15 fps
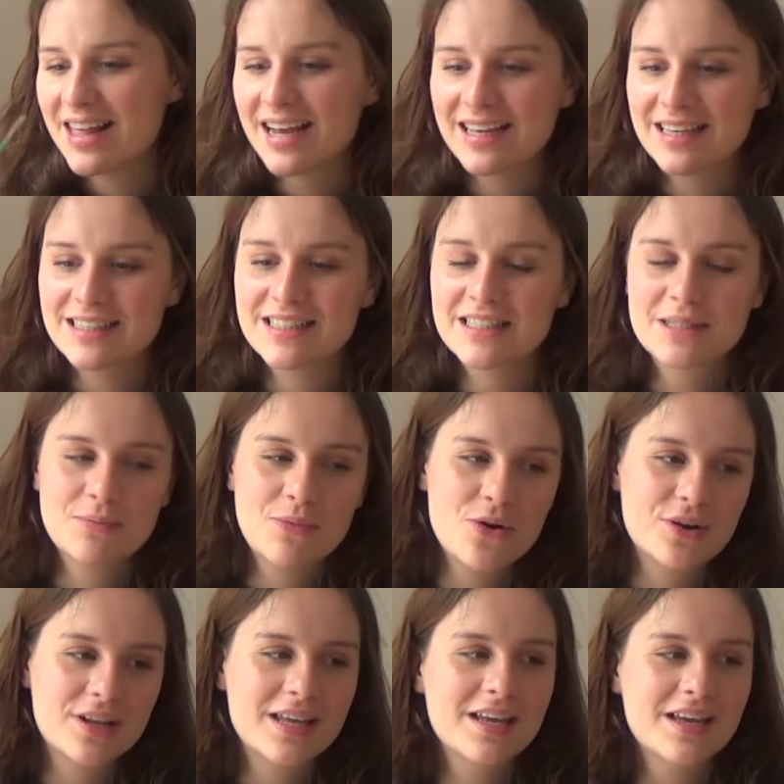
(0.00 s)
Like this
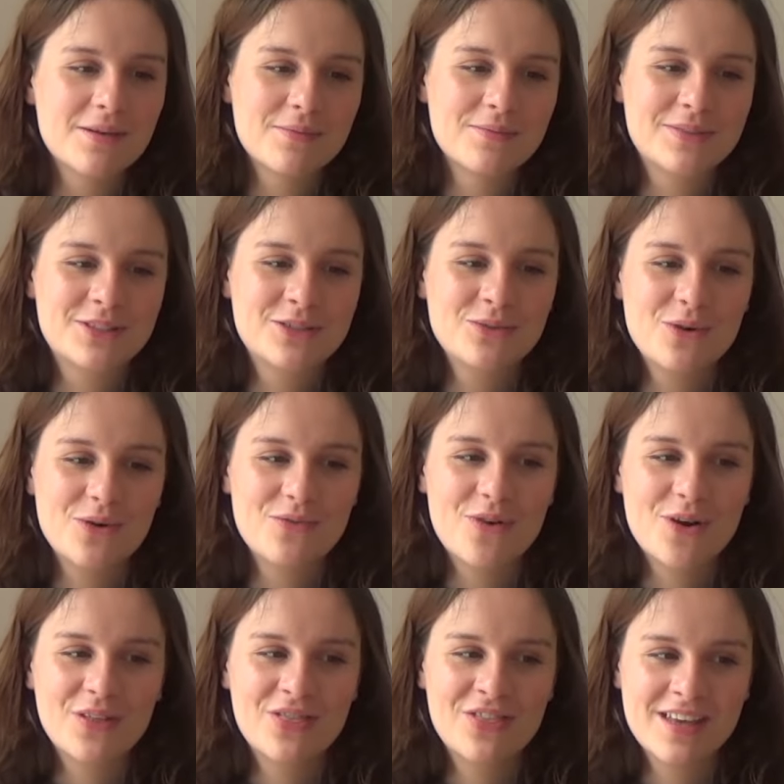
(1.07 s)
morning, to
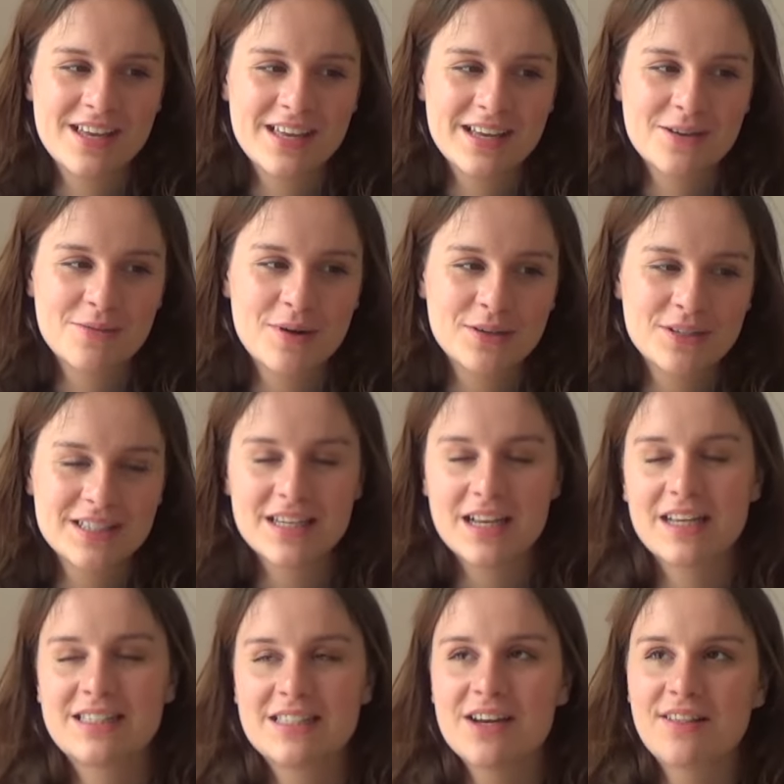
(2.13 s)
avoid thinking about this,
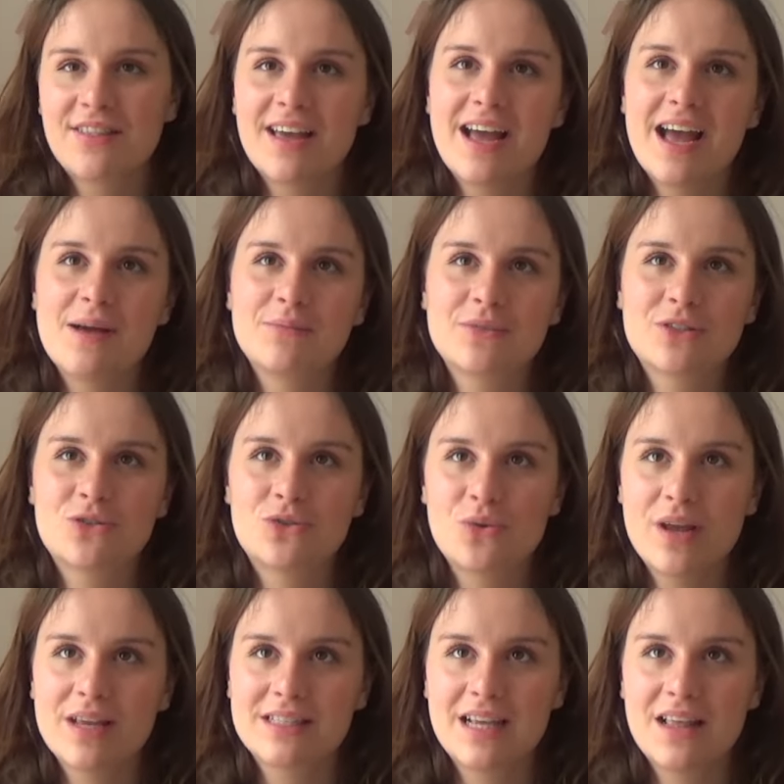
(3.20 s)
it's not that I'm
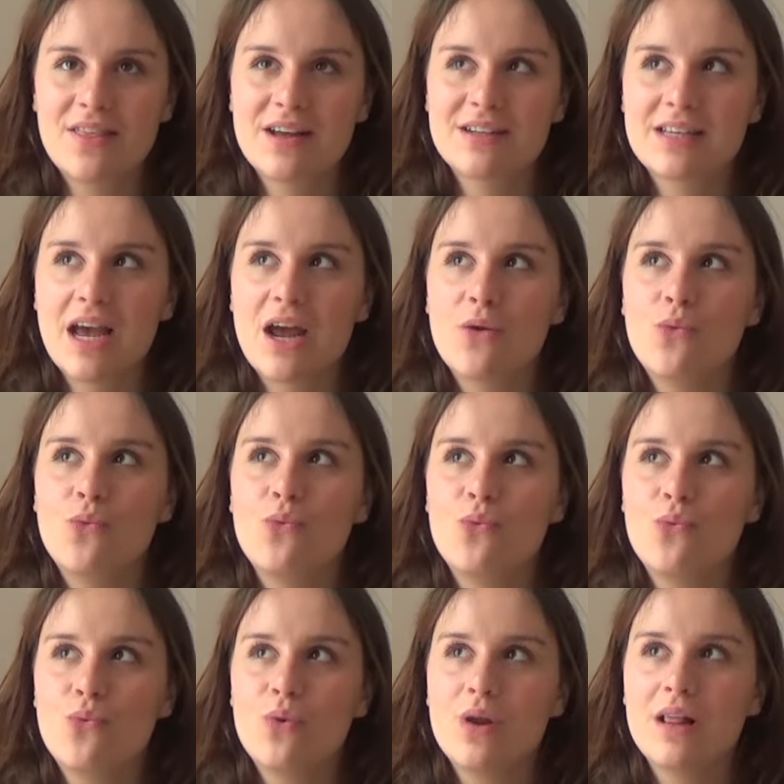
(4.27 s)
stressed, it's that I
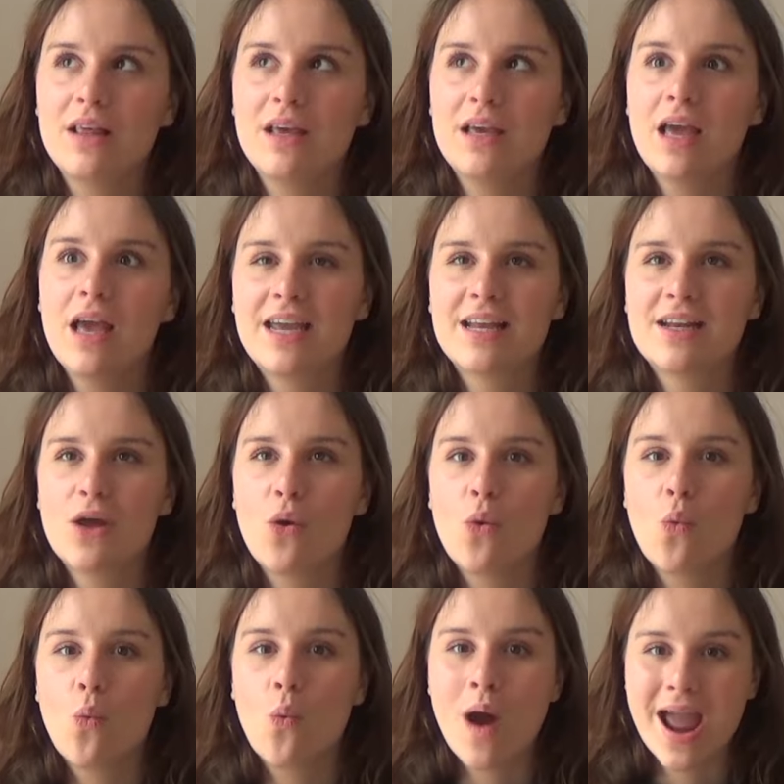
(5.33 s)
really can
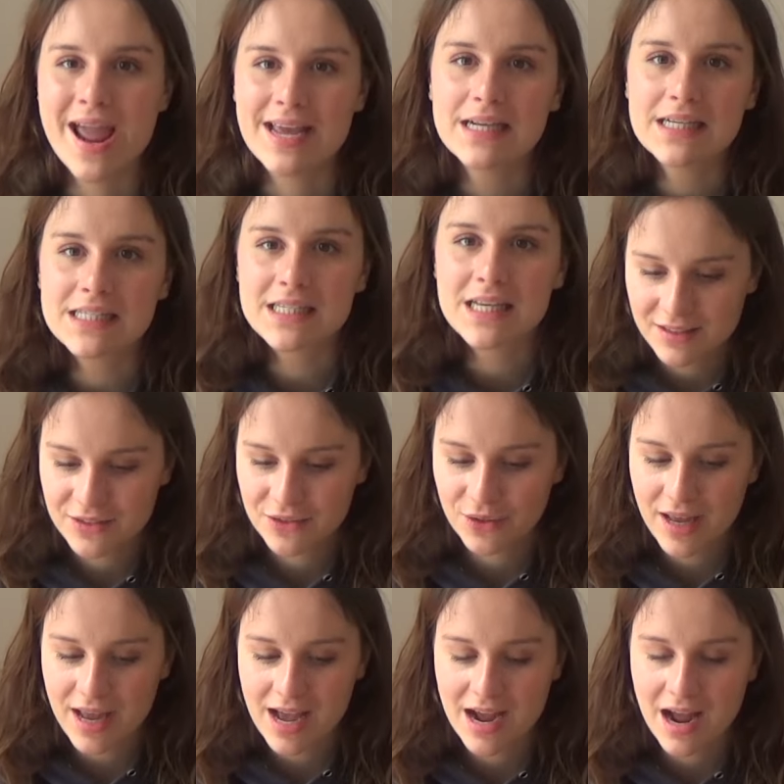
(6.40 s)
wait. So
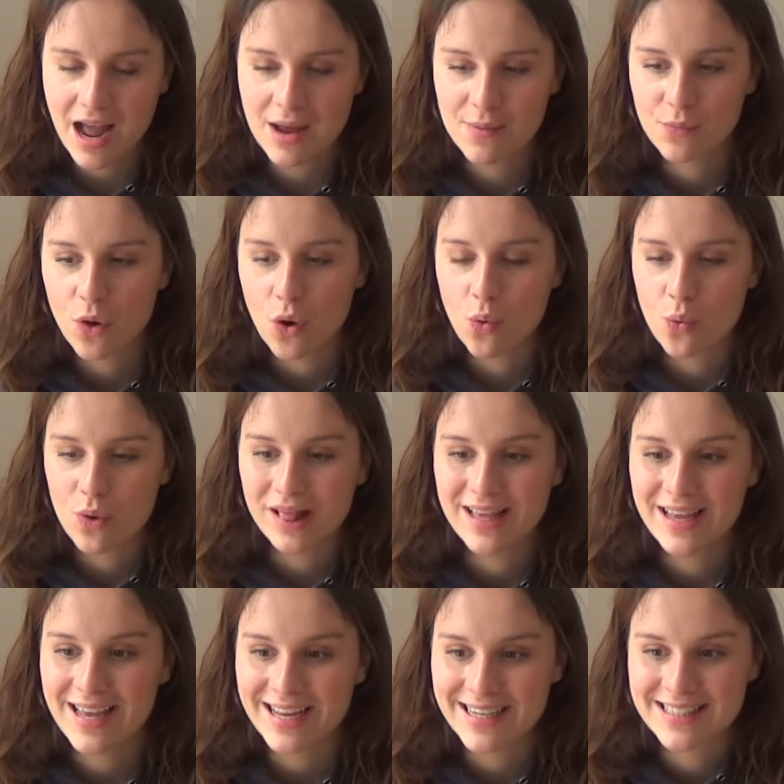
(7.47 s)
yeah, I'm
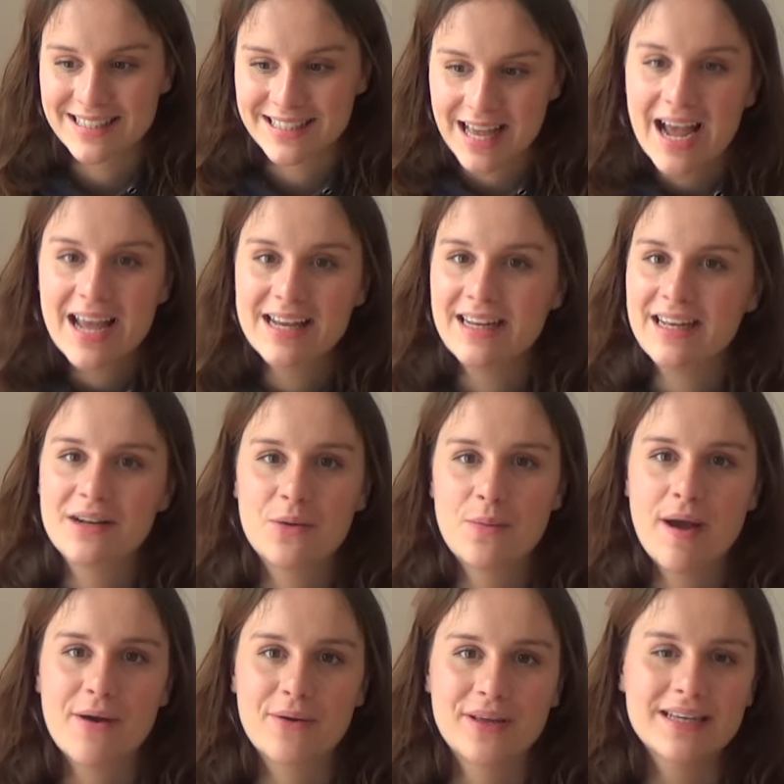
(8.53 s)
really excited
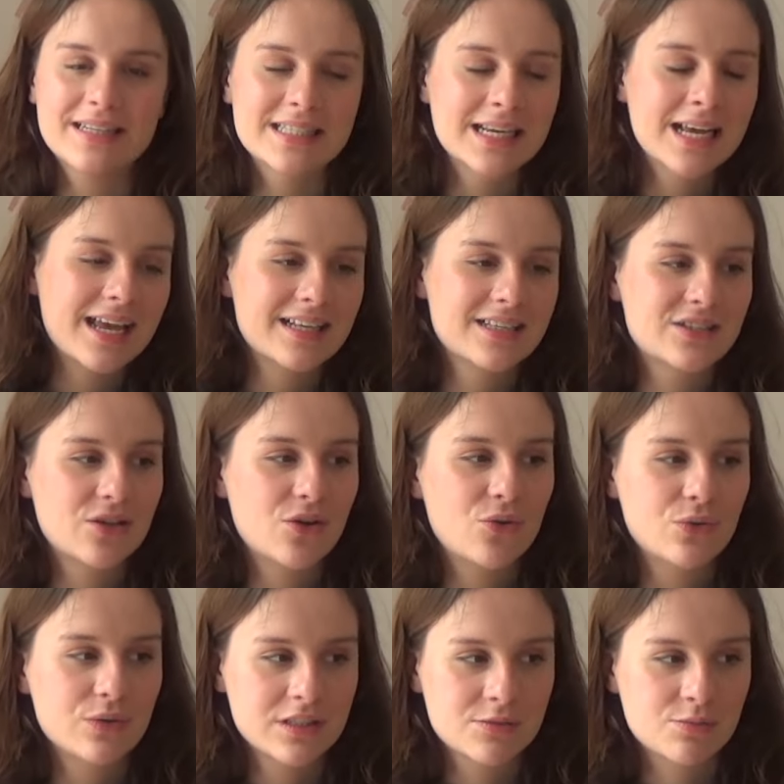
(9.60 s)
about it. And
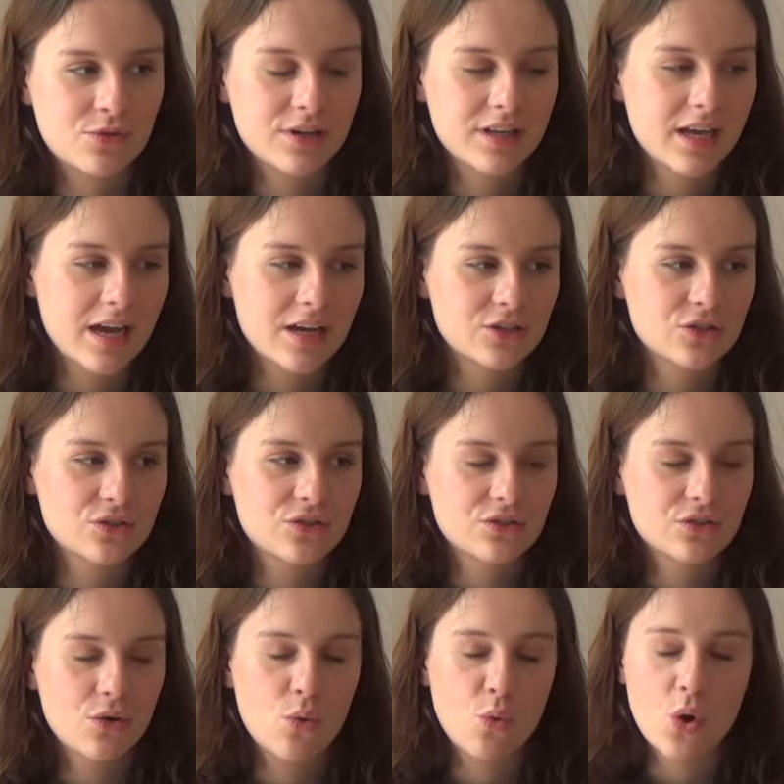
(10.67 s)
so this morning I
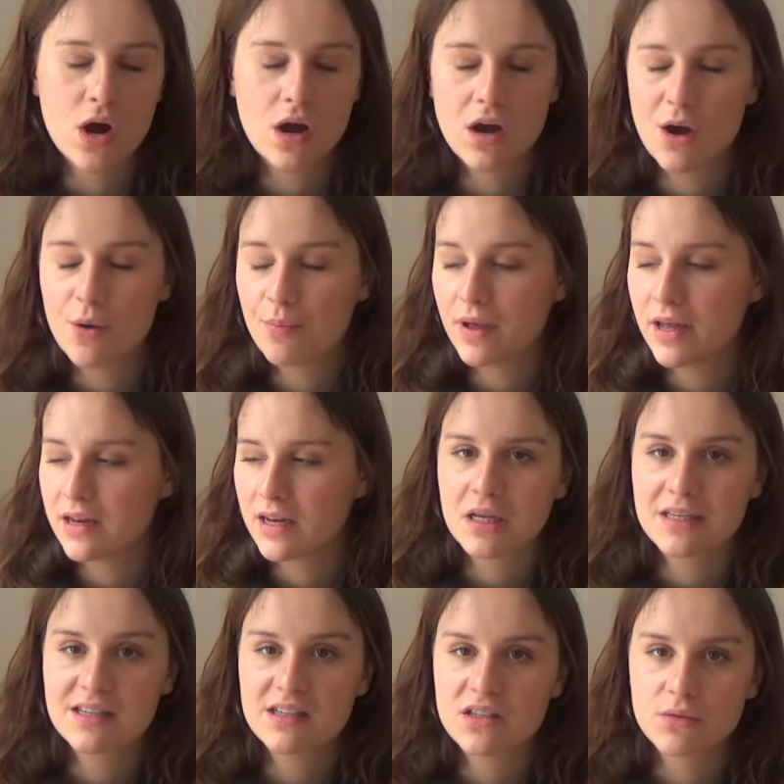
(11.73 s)
just woke up and I
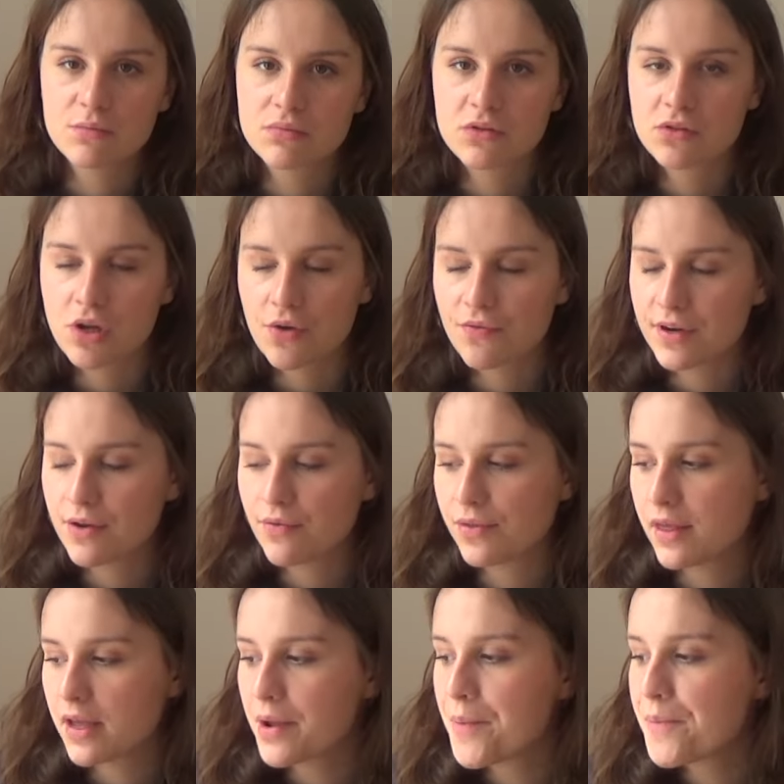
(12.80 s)
did some stuff and
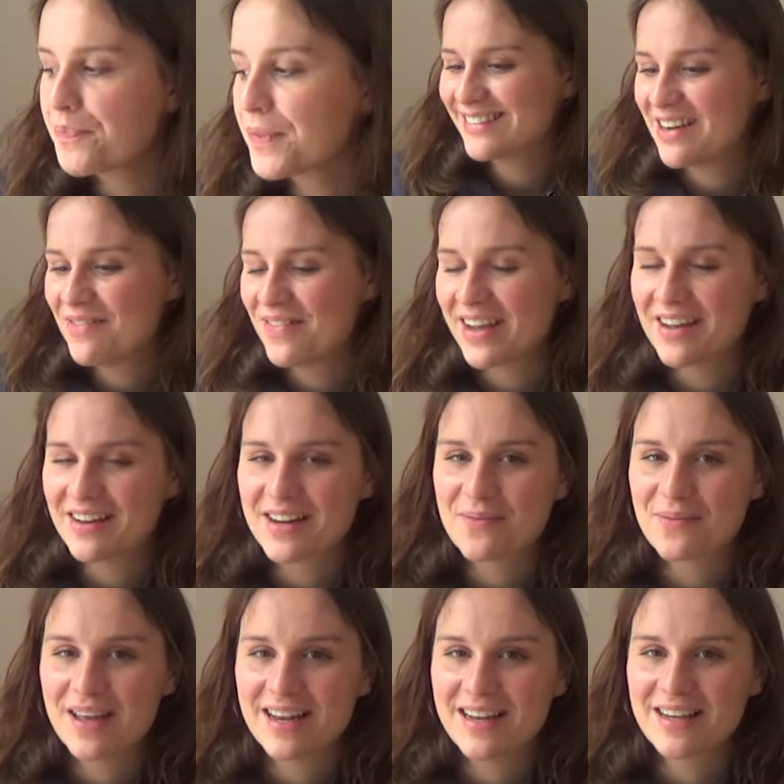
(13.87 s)
everything. Oh my god,
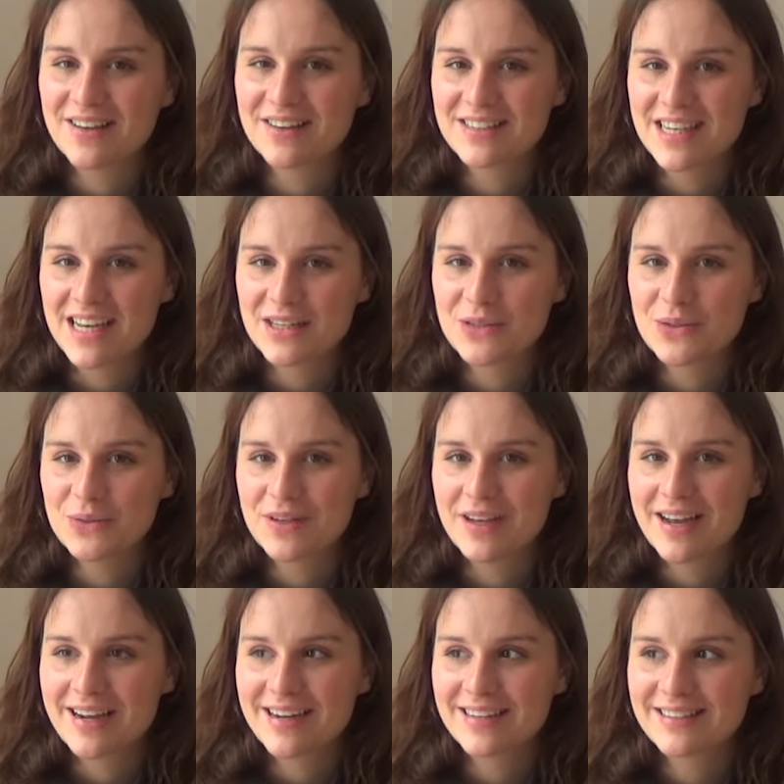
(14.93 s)
I'm getting a tattoo,
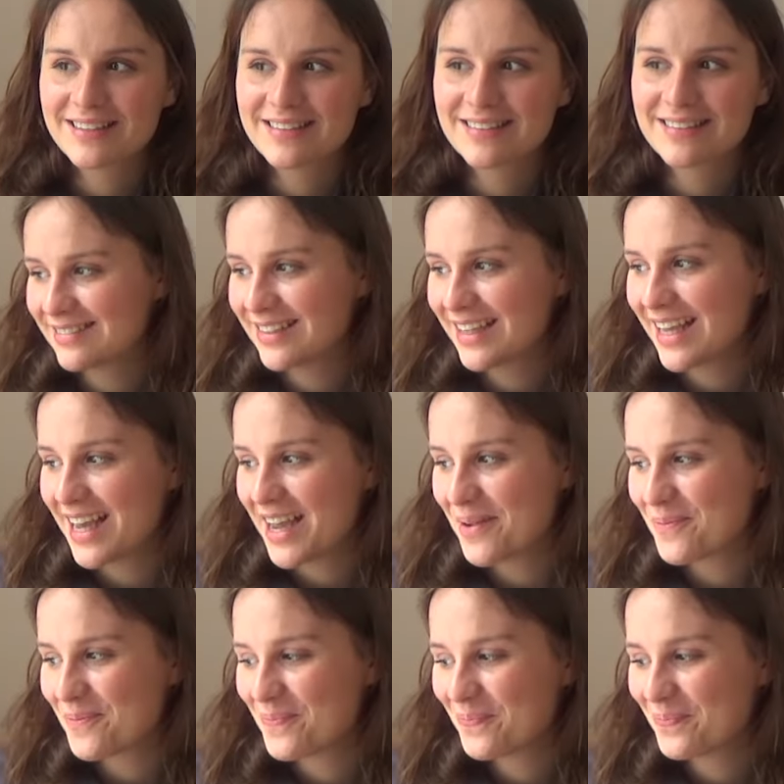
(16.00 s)
guys. Okay.